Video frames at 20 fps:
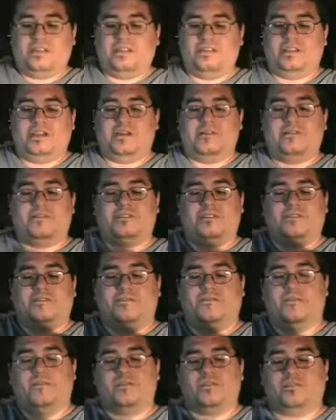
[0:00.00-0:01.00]
Now it's
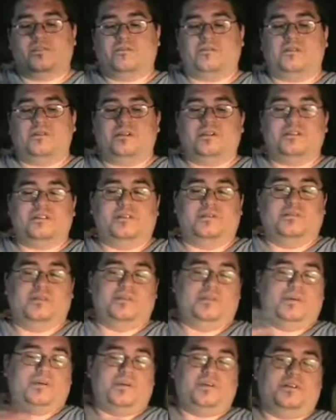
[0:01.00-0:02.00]
4 squares, and
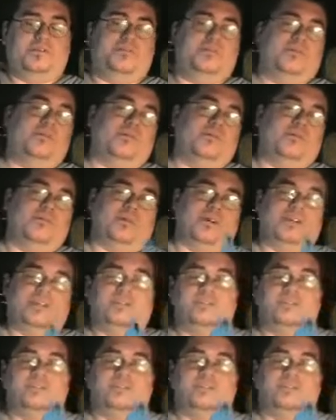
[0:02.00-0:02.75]
one part broke,